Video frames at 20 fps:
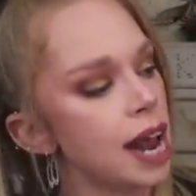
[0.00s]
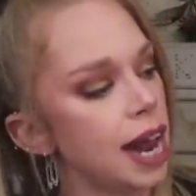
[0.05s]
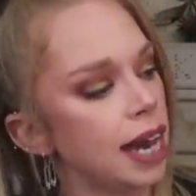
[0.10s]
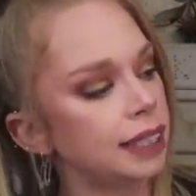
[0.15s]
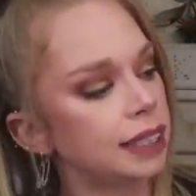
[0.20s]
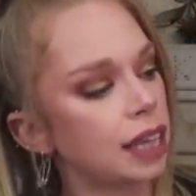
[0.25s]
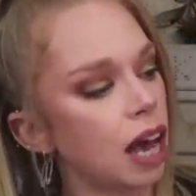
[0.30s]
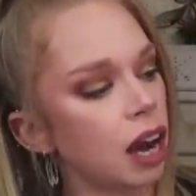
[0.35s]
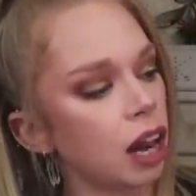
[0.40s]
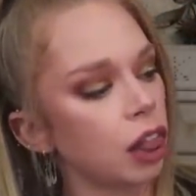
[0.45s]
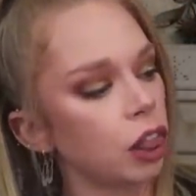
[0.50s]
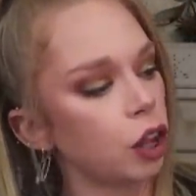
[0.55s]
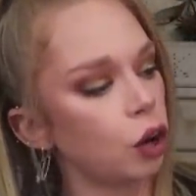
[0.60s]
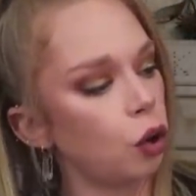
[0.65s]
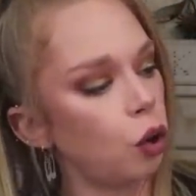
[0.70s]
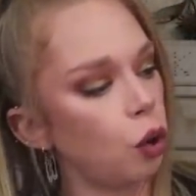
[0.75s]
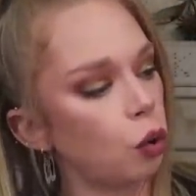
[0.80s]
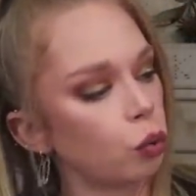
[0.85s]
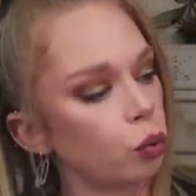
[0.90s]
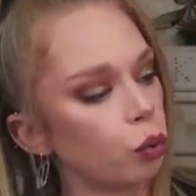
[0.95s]
It's got a
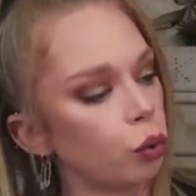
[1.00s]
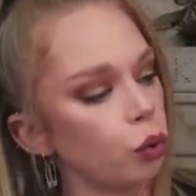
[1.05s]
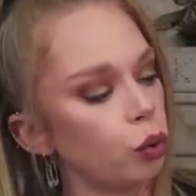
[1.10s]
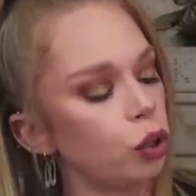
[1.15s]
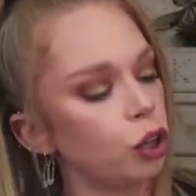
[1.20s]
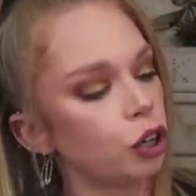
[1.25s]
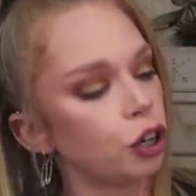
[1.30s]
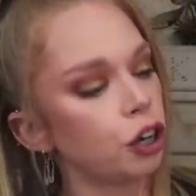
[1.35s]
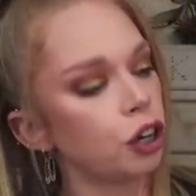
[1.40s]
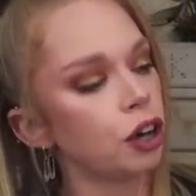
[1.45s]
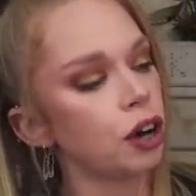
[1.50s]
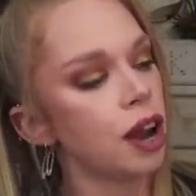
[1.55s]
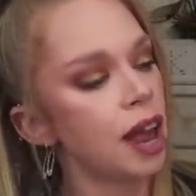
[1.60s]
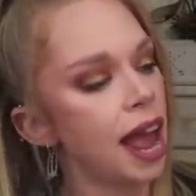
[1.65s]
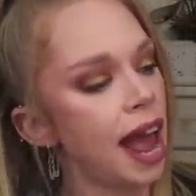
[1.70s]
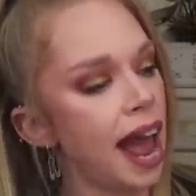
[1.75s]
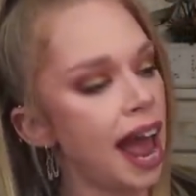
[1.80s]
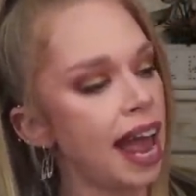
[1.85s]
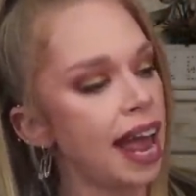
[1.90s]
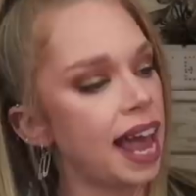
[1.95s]
little ruler
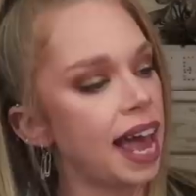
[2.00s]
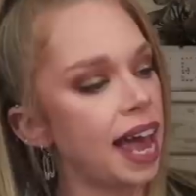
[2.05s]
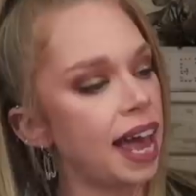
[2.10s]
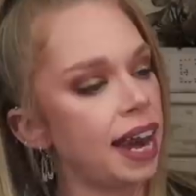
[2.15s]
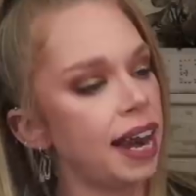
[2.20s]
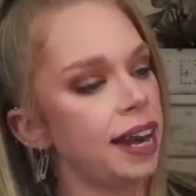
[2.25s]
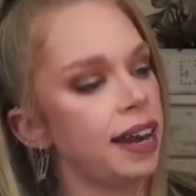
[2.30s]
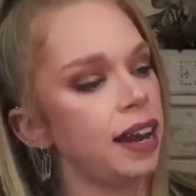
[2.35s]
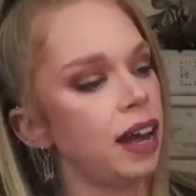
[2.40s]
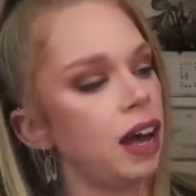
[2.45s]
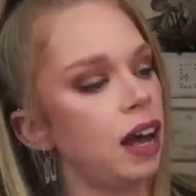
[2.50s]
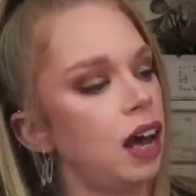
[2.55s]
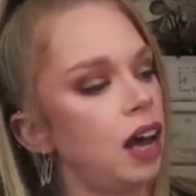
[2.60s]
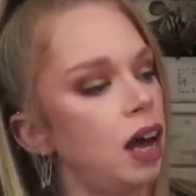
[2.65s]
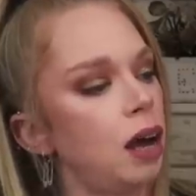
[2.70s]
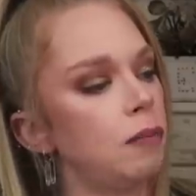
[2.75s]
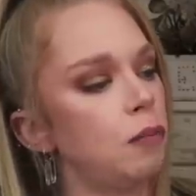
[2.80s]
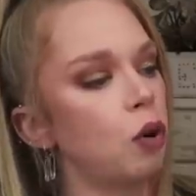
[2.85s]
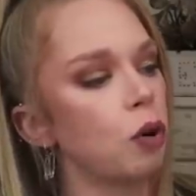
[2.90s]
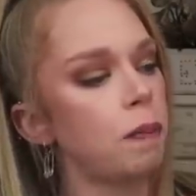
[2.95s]
and
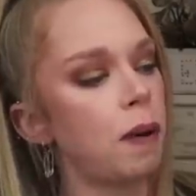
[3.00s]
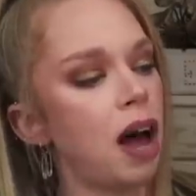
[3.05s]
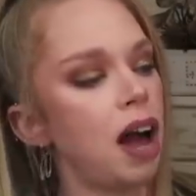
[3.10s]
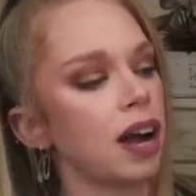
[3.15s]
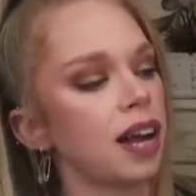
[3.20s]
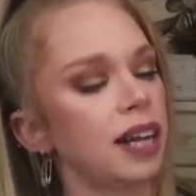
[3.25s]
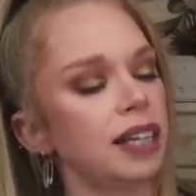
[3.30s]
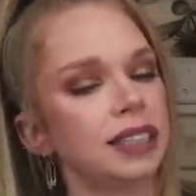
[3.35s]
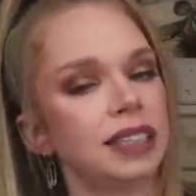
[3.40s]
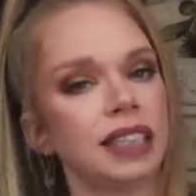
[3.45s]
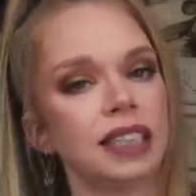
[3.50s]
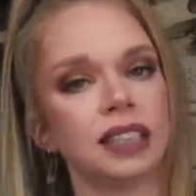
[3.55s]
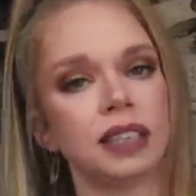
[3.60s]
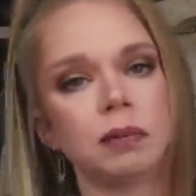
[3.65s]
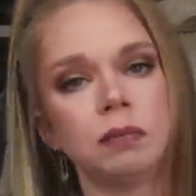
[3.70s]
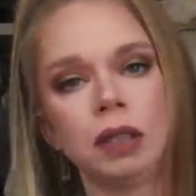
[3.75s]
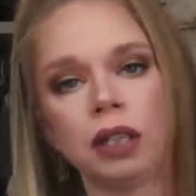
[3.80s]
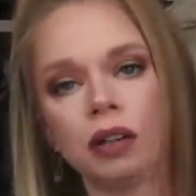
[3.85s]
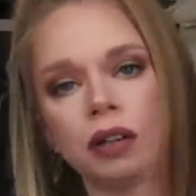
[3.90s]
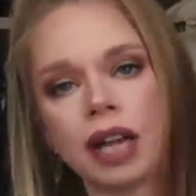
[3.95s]
uh, more pockets and
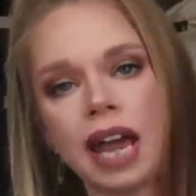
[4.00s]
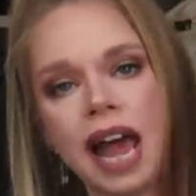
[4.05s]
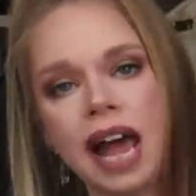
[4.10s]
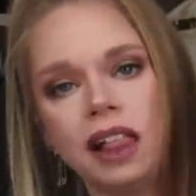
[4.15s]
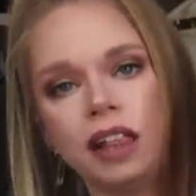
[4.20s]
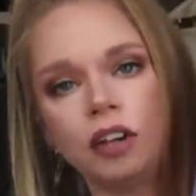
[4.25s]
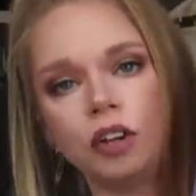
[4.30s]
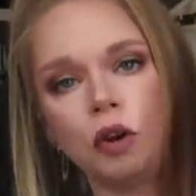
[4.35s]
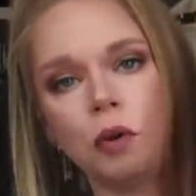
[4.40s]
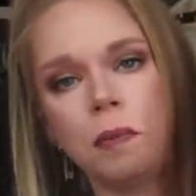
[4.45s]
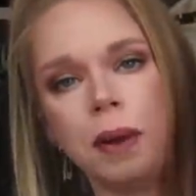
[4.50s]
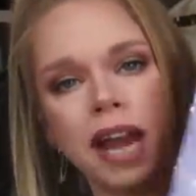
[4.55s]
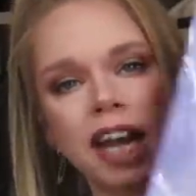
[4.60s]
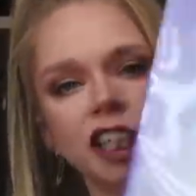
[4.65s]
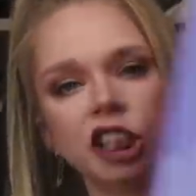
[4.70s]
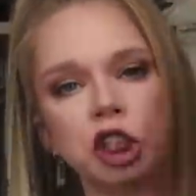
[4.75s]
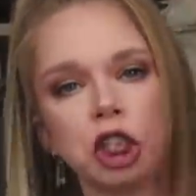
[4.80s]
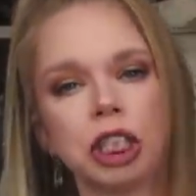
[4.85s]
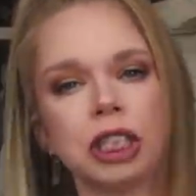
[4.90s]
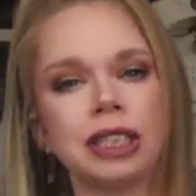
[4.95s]
some little calendar
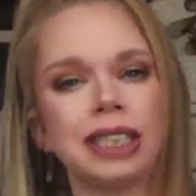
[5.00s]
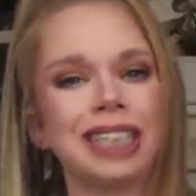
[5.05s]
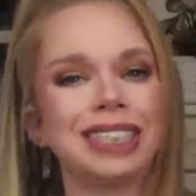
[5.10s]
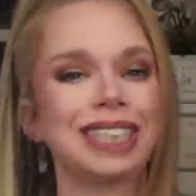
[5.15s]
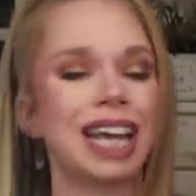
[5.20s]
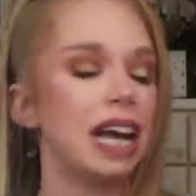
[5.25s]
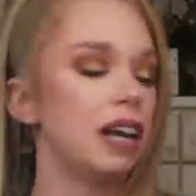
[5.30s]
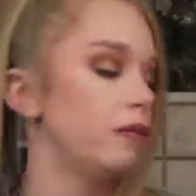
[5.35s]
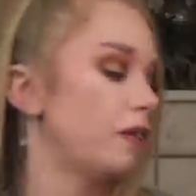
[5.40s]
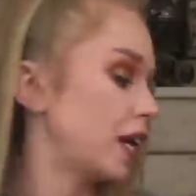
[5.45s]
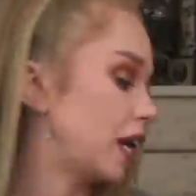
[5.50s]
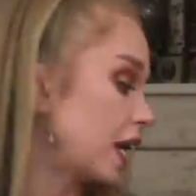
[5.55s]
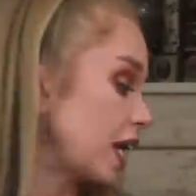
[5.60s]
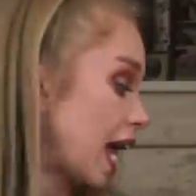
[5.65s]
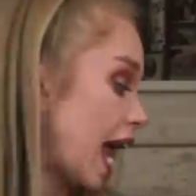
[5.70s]
pages. It's kind of like a